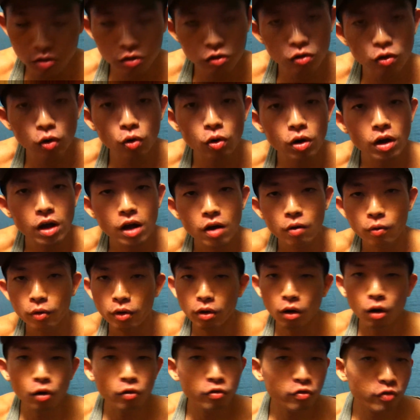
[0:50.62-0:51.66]
so
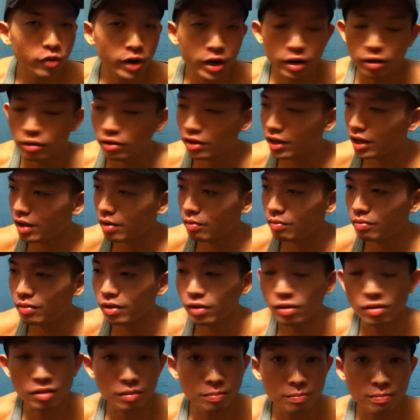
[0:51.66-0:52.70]
we're all figuring out the game.
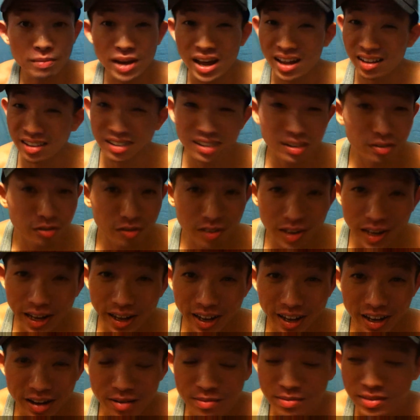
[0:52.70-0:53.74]
It's a massive
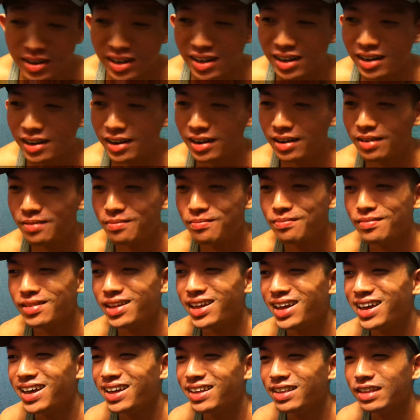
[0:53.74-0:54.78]
game,
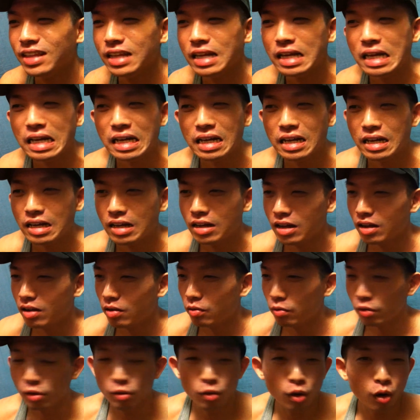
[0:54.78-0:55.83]
and
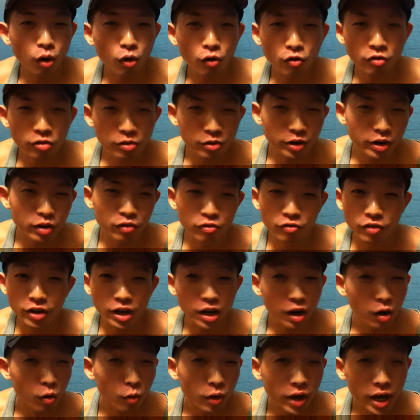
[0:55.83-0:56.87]
we were all trying to
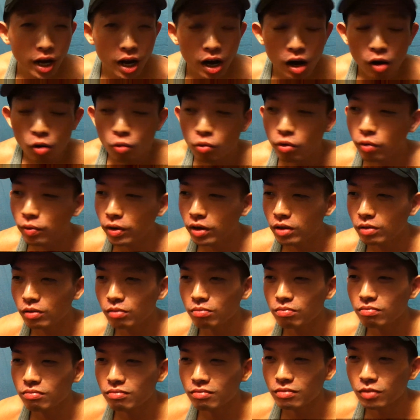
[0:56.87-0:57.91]
figure our way out. We
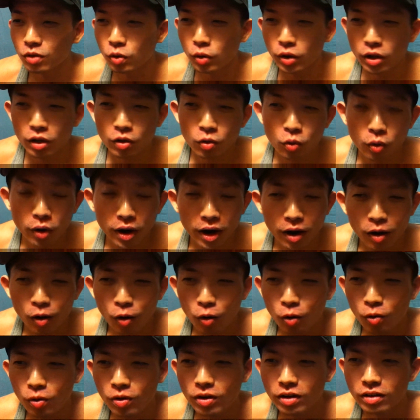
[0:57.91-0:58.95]
weren't doing too
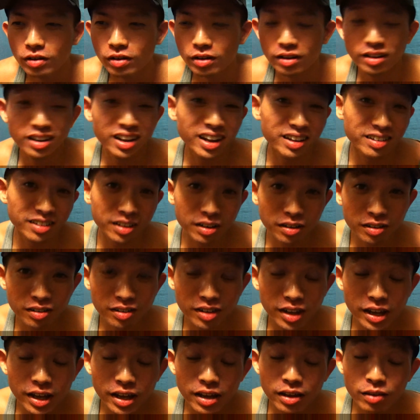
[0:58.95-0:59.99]
well. Let's
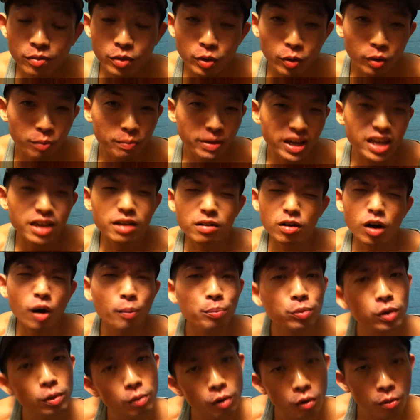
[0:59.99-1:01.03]
just say we weren't making
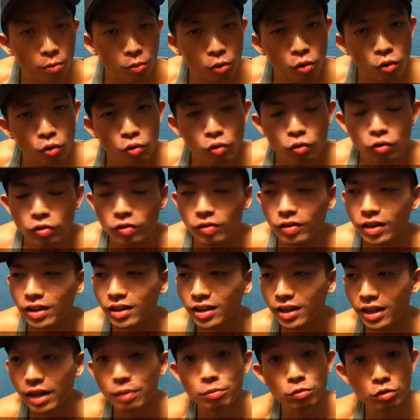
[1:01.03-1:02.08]
optimal moves,
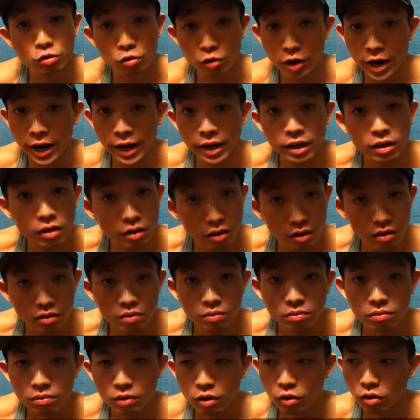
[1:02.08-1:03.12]
and the game dragged
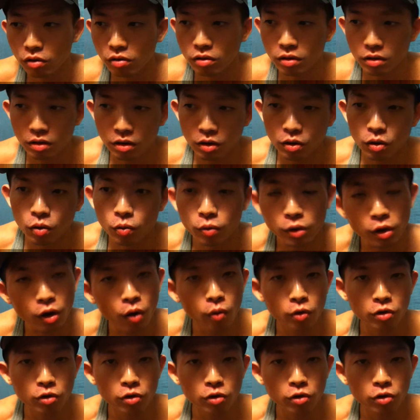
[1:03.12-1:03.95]
because we